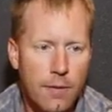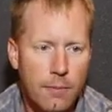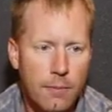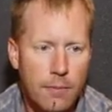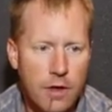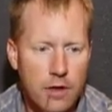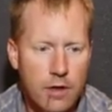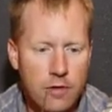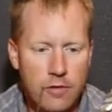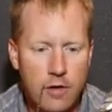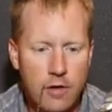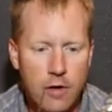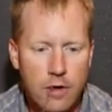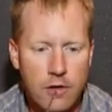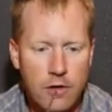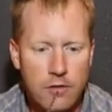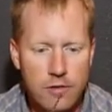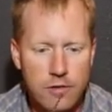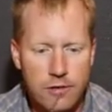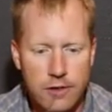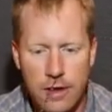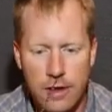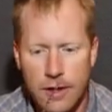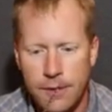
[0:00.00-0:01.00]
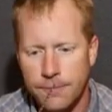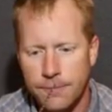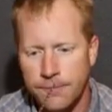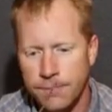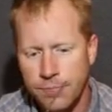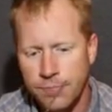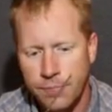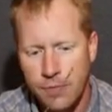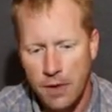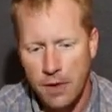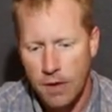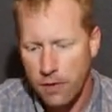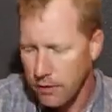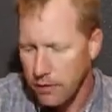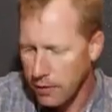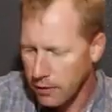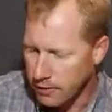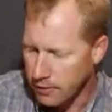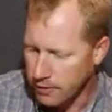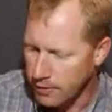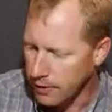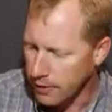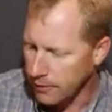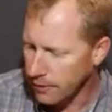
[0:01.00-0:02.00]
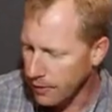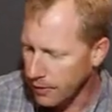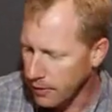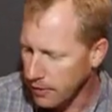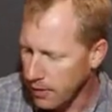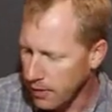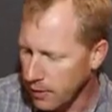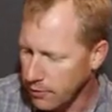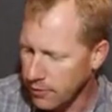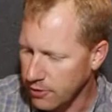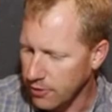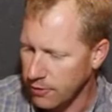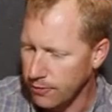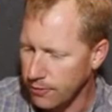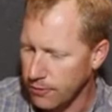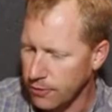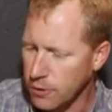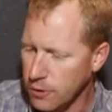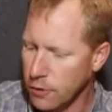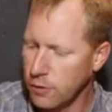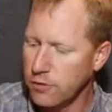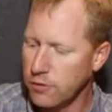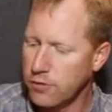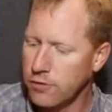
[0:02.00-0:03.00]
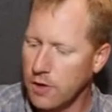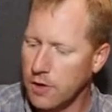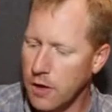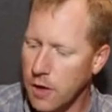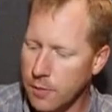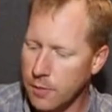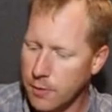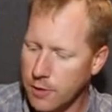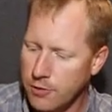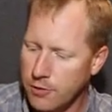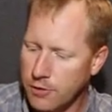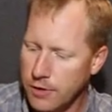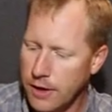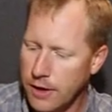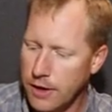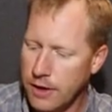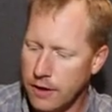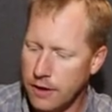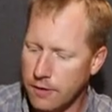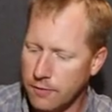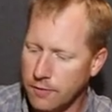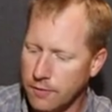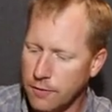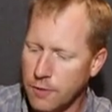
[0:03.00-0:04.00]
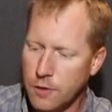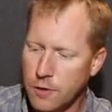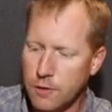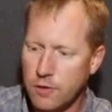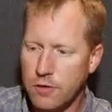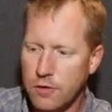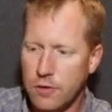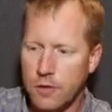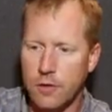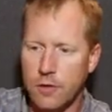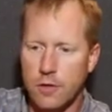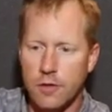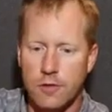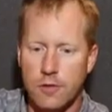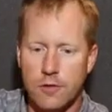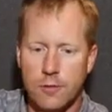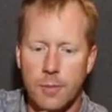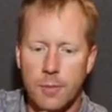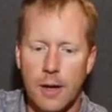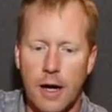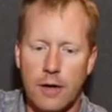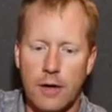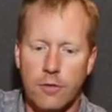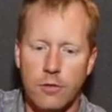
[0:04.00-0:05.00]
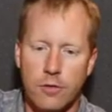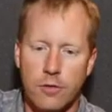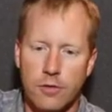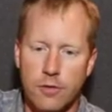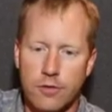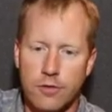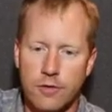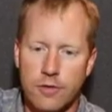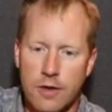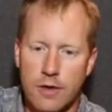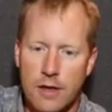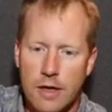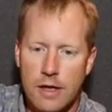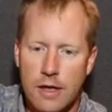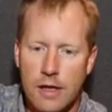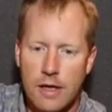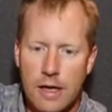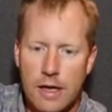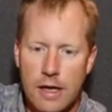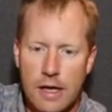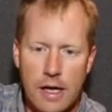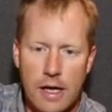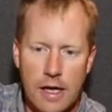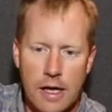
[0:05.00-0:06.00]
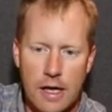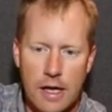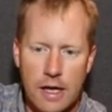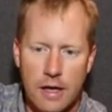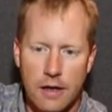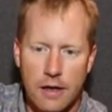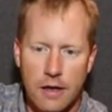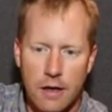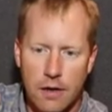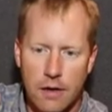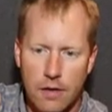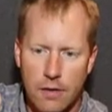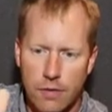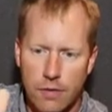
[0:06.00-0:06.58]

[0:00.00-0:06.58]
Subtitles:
But as you can see, there's different types of flute geometry, and flutes are the spirals. And